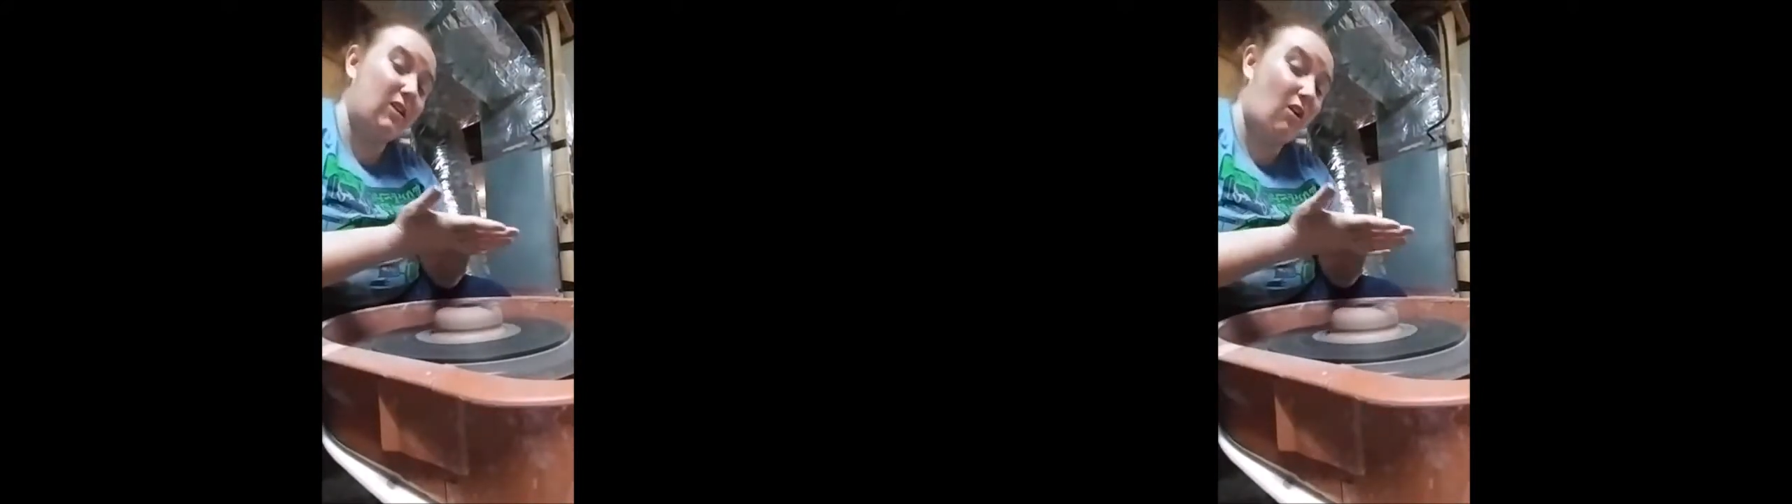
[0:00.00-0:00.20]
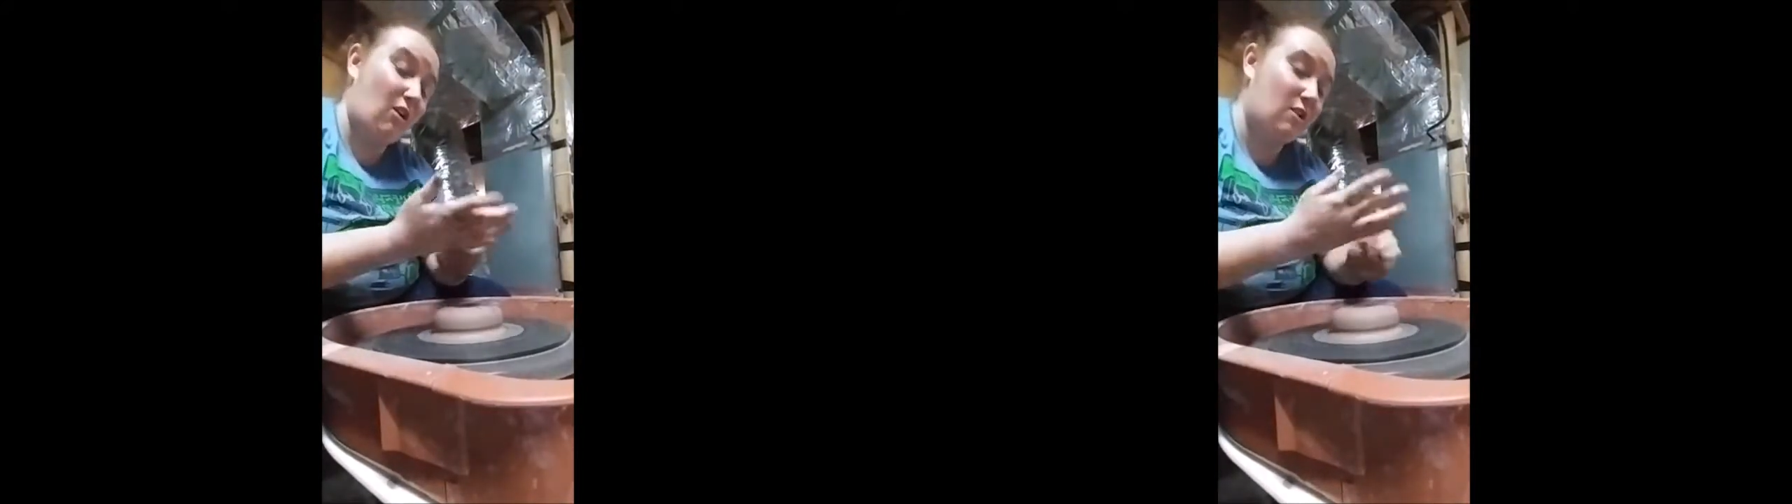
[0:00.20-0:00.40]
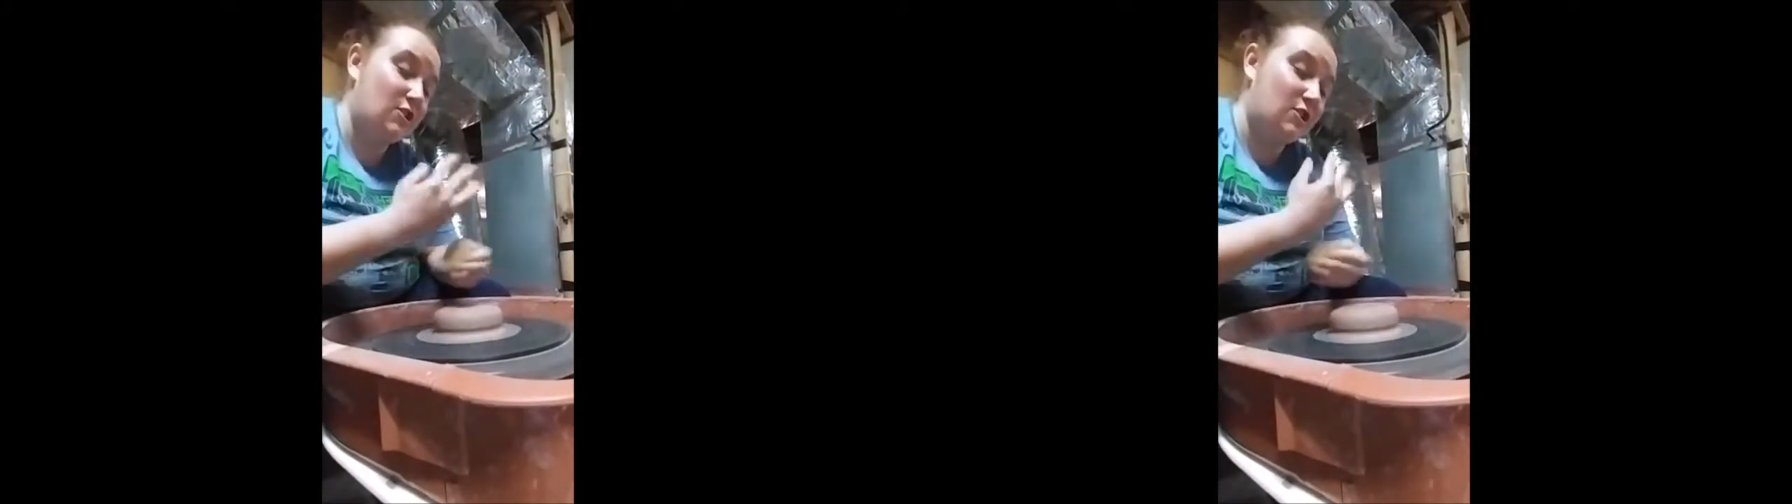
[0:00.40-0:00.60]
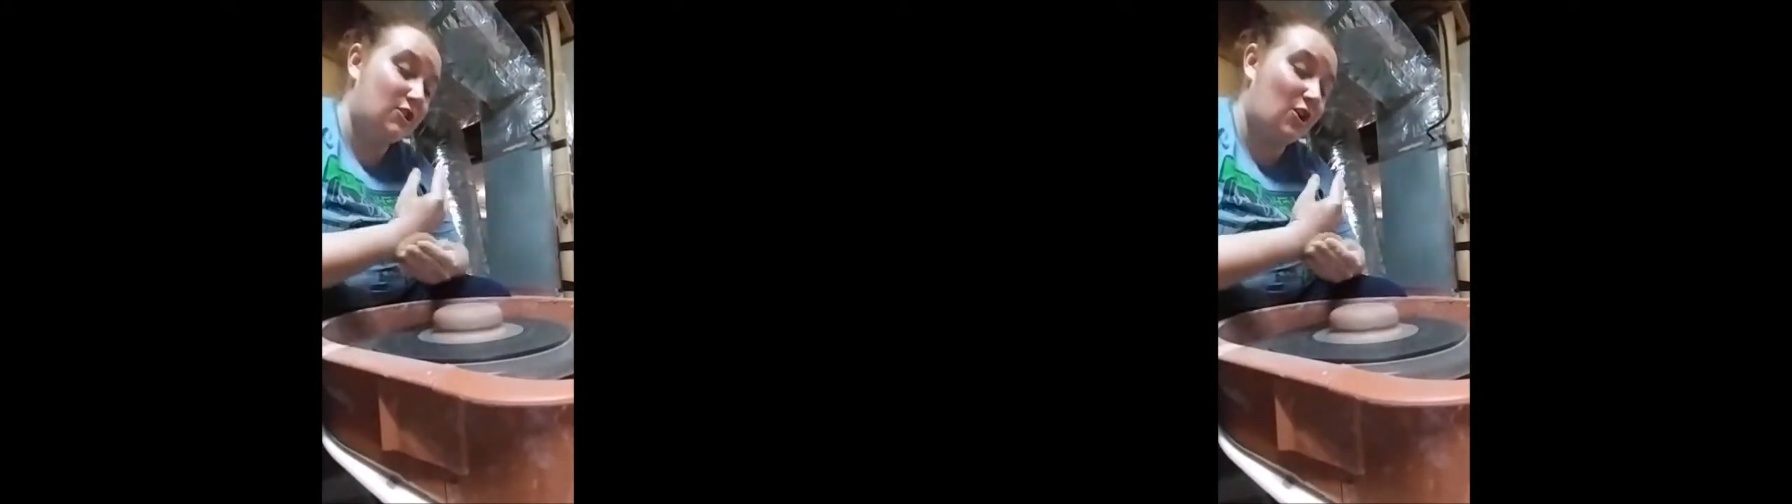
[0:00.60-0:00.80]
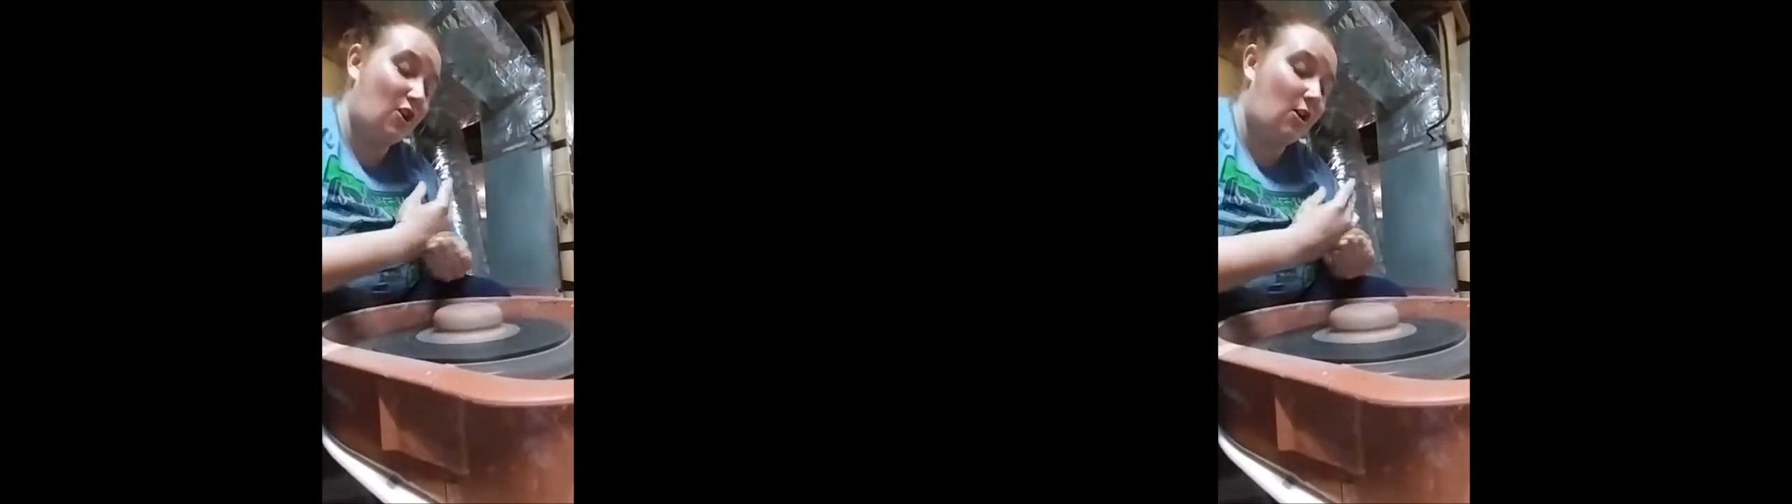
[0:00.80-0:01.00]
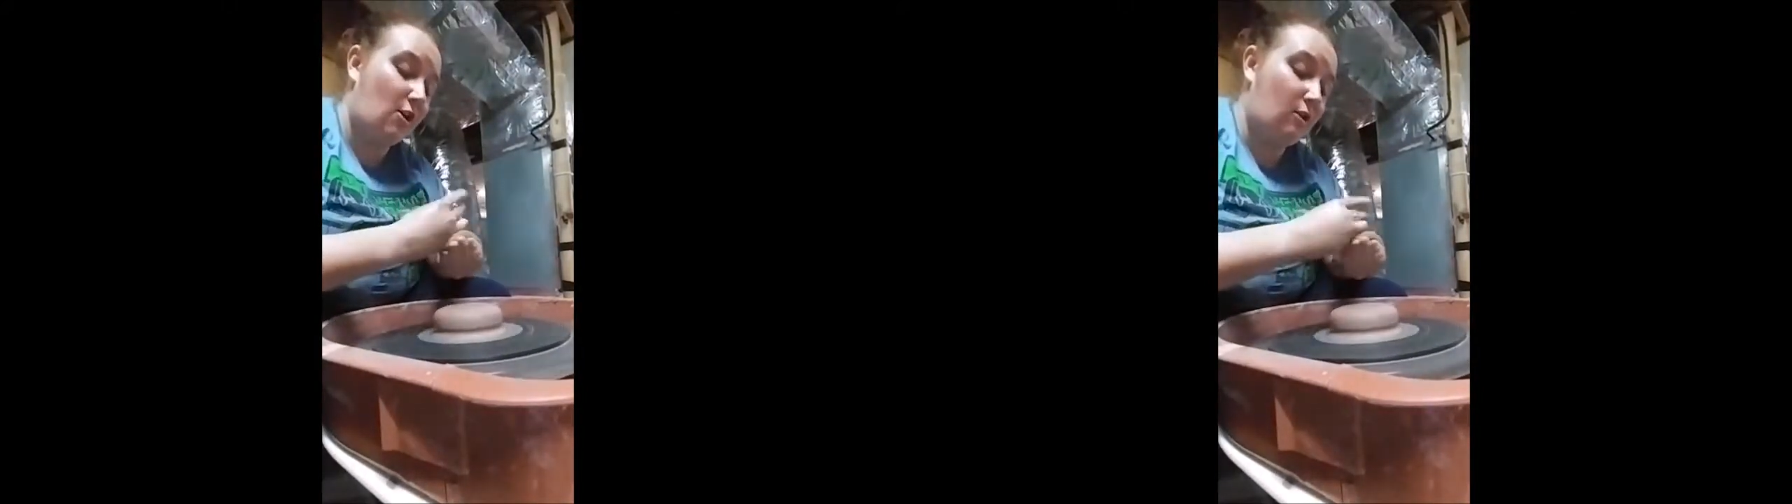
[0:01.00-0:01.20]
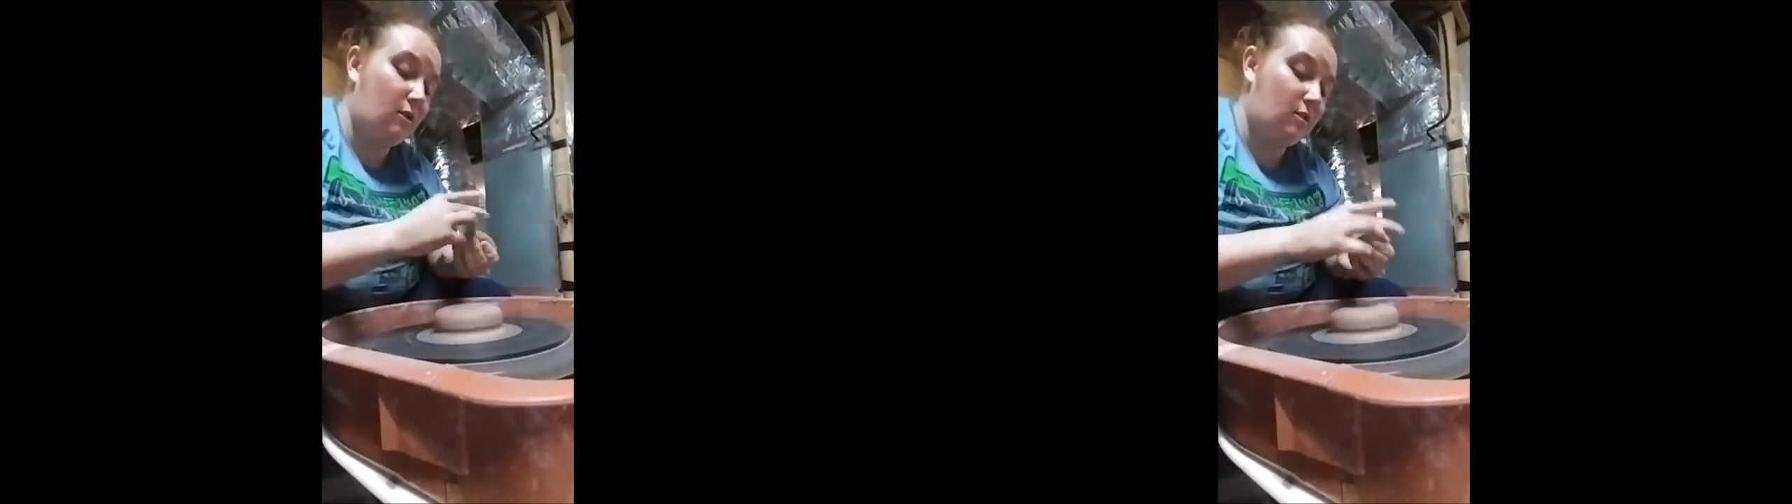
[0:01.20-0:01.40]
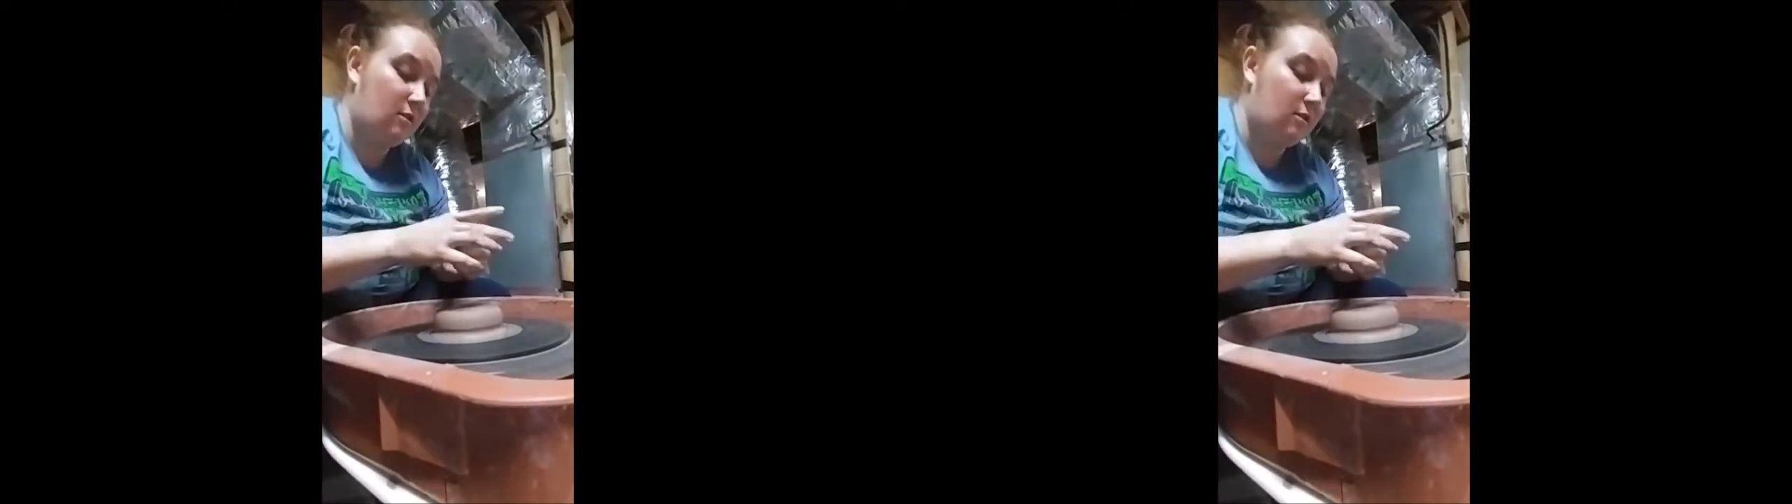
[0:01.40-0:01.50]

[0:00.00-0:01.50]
large and tall,